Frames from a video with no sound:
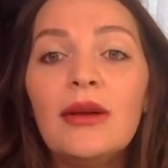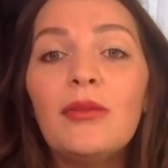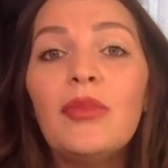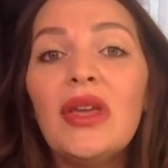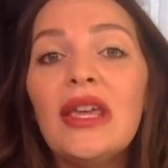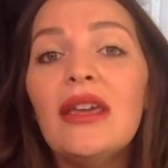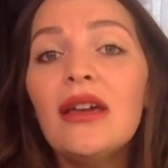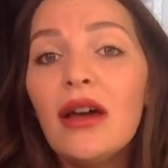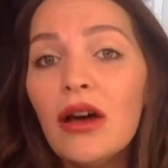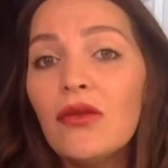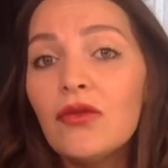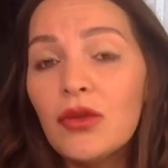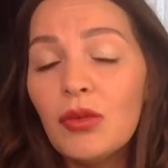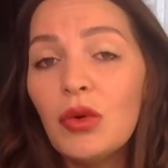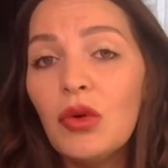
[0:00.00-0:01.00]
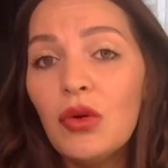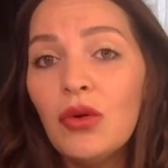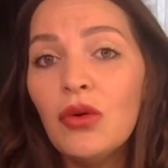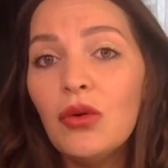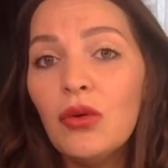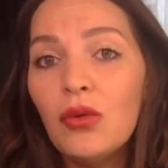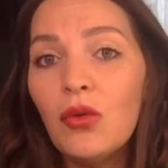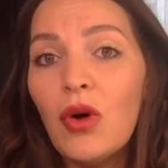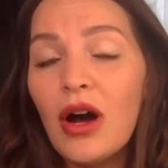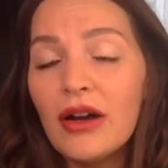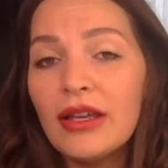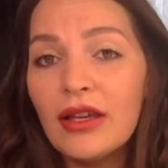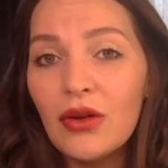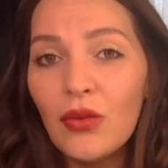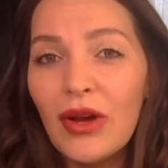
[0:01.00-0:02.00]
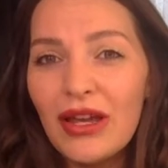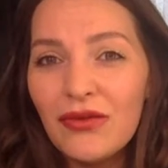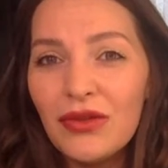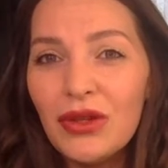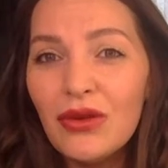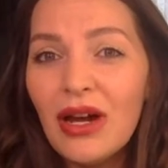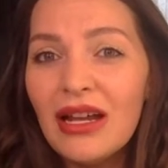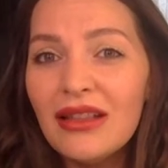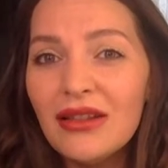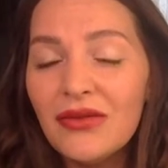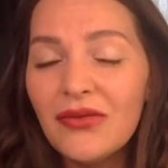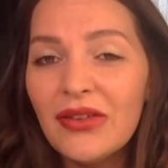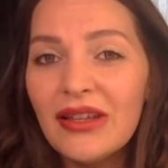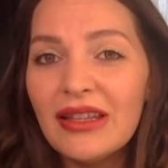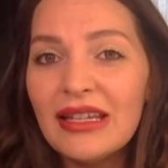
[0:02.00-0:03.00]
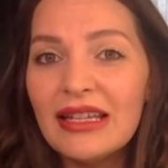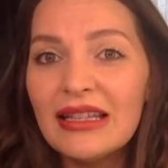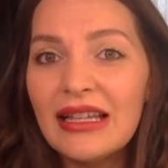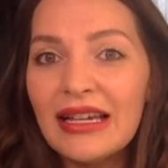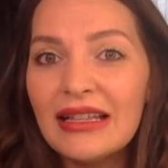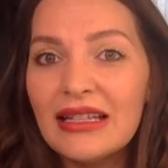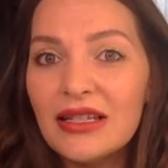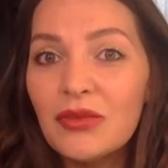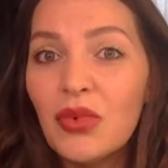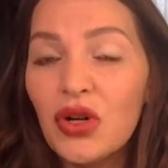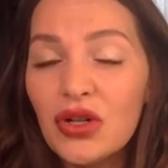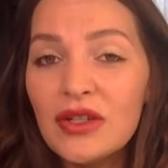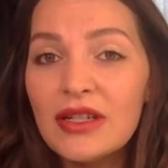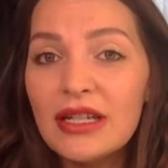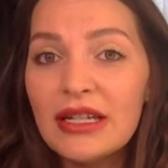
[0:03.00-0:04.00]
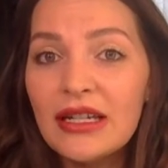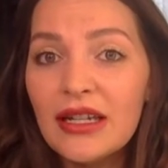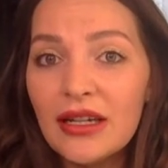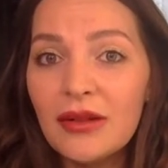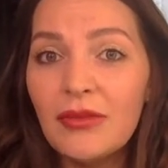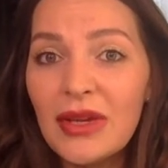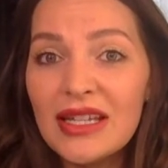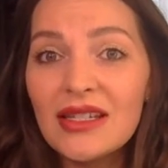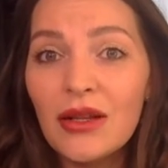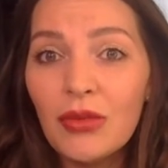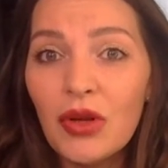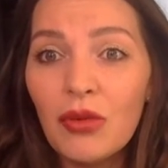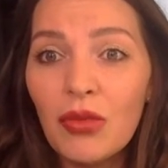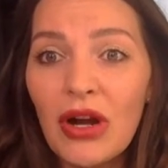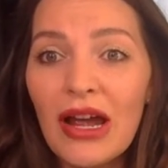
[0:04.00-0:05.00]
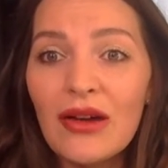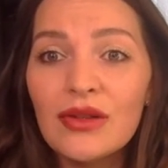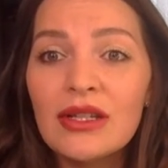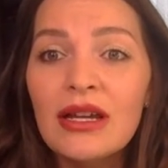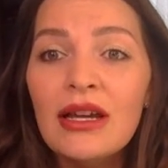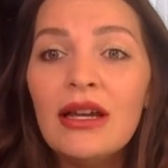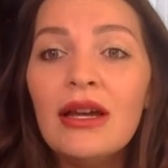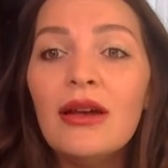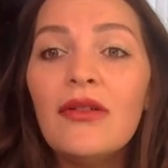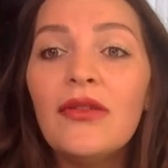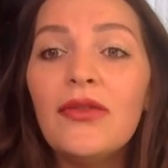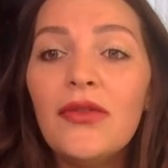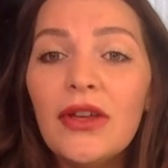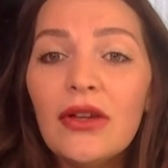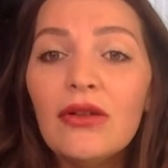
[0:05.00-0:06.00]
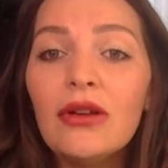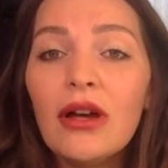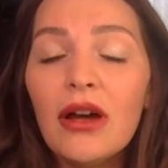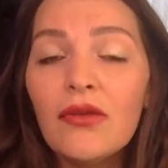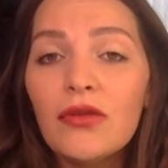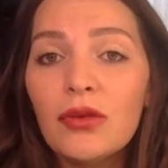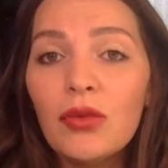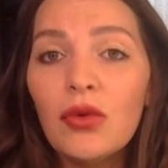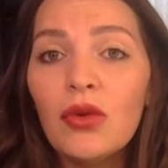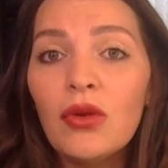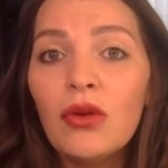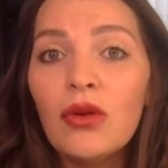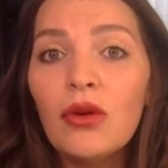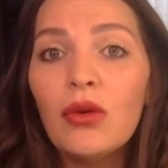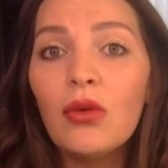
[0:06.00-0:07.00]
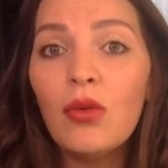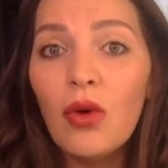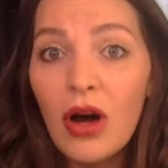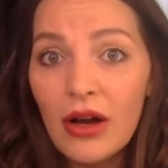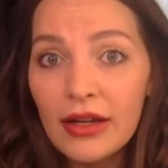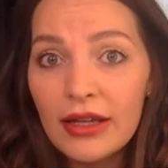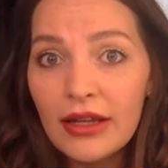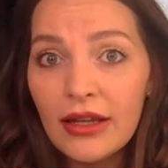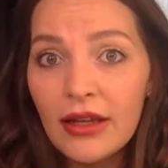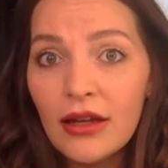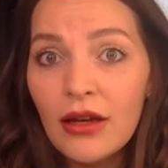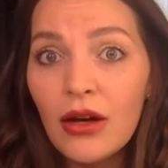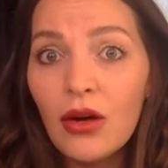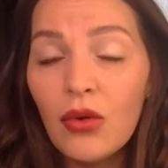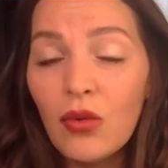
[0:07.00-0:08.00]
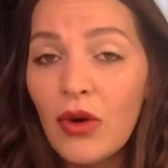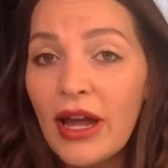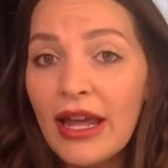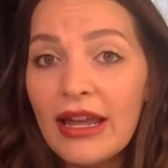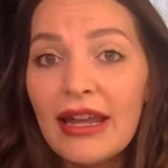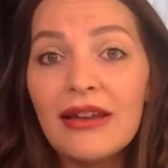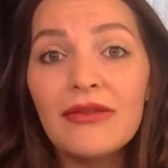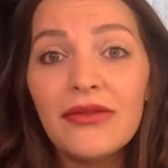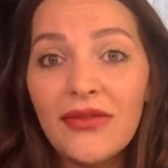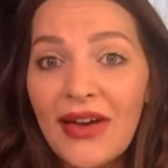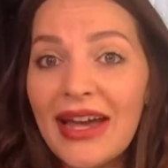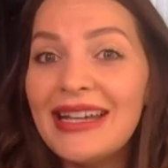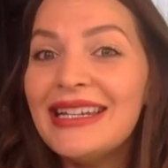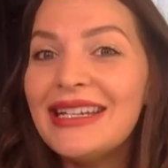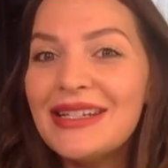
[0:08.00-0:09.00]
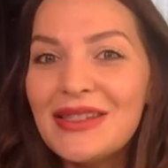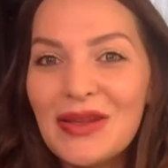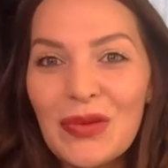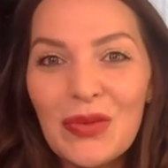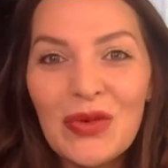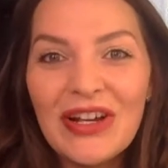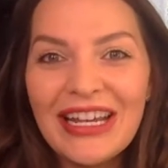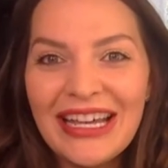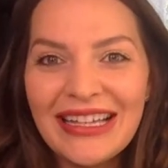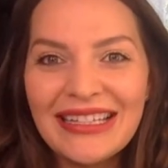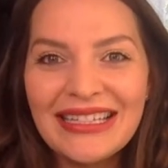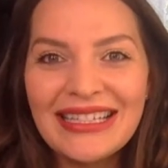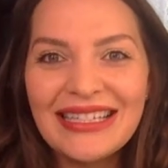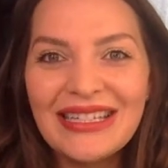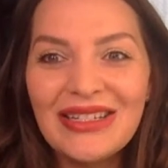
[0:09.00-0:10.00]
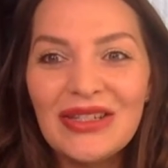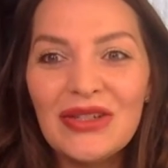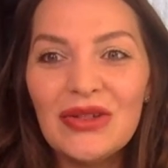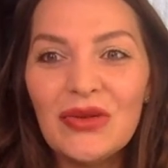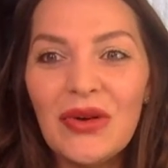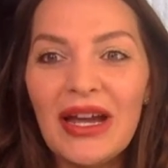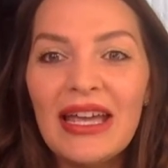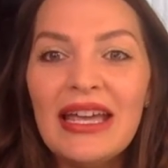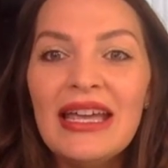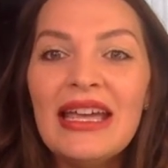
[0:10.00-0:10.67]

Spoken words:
Be comfortable walking away. If you got the feeling like this person can mess up your brows, feel comfortable walking away and finding someone else to do it.